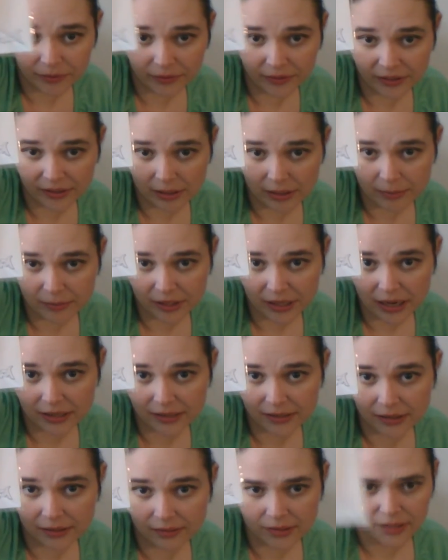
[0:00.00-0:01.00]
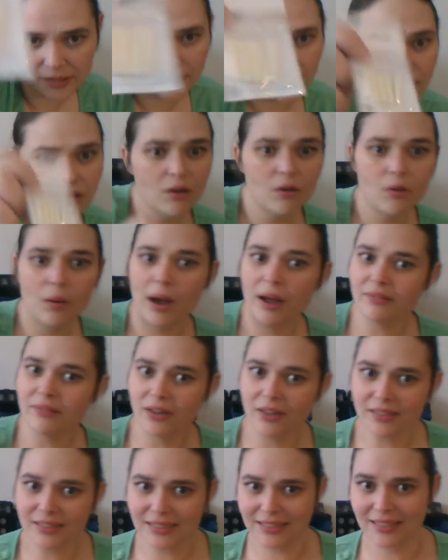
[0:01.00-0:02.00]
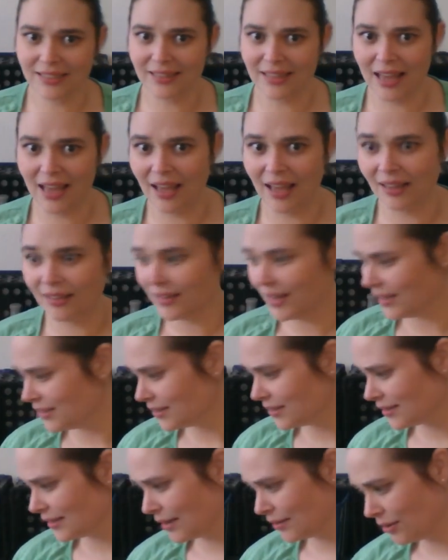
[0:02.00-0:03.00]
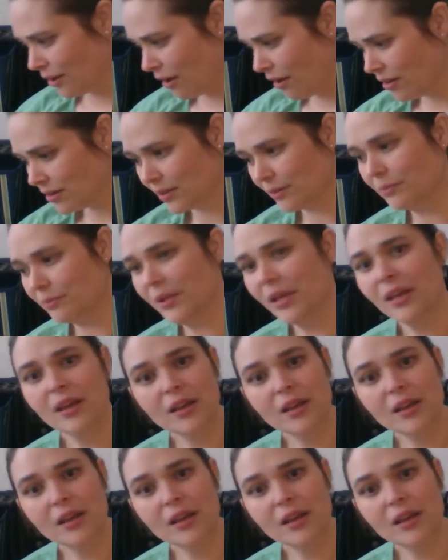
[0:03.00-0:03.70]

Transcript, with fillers: for the same size. And I was like, oh, I've got to get that. That just sounds awesome.